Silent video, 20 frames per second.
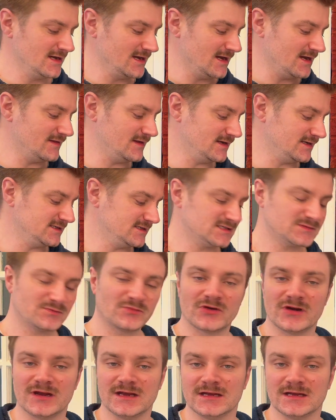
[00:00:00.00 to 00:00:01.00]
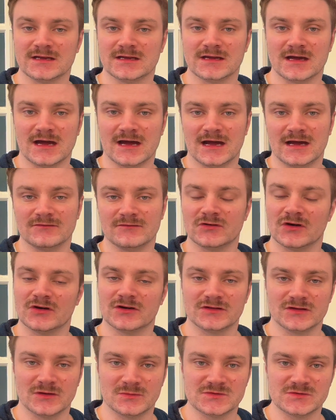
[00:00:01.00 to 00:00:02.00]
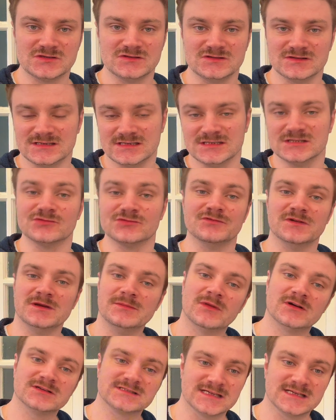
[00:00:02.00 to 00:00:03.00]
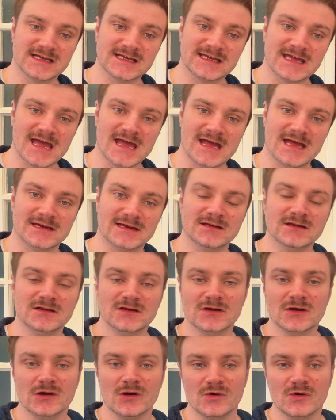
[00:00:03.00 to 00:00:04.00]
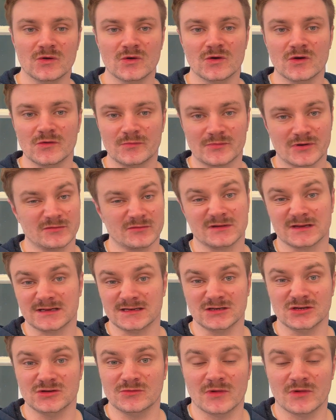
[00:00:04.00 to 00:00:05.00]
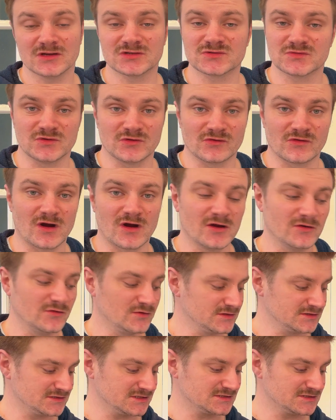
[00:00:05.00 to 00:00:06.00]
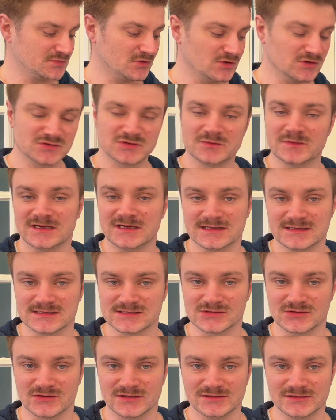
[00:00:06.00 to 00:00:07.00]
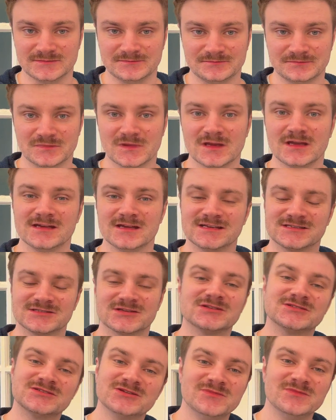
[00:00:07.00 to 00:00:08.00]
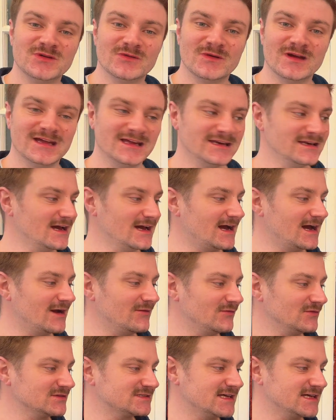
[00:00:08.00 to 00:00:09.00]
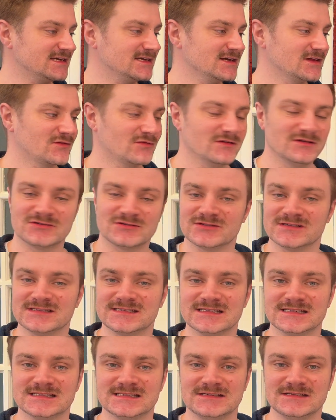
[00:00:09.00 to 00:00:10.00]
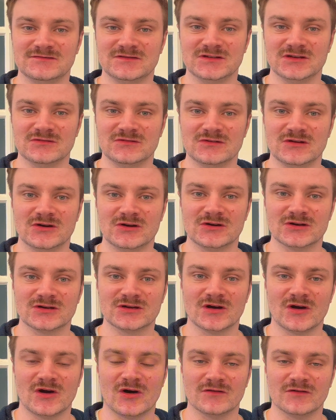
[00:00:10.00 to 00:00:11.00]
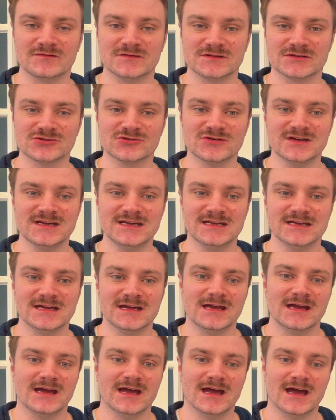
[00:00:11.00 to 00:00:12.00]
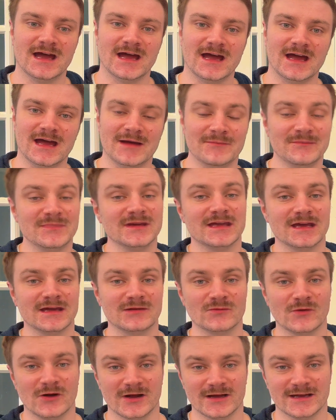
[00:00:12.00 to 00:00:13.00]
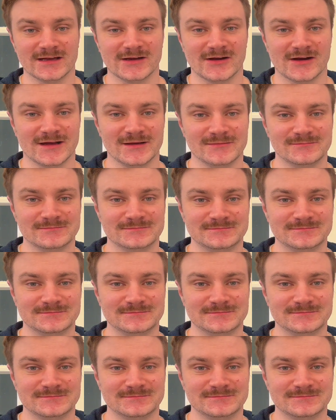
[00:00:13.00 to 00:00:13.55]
And then in spring I've got the opportunity to remoss it again, or probably new moss will grow because the spores will be in the soil. So I'll zoom you in and we'll take a 360 view look of the tree and begin working on it.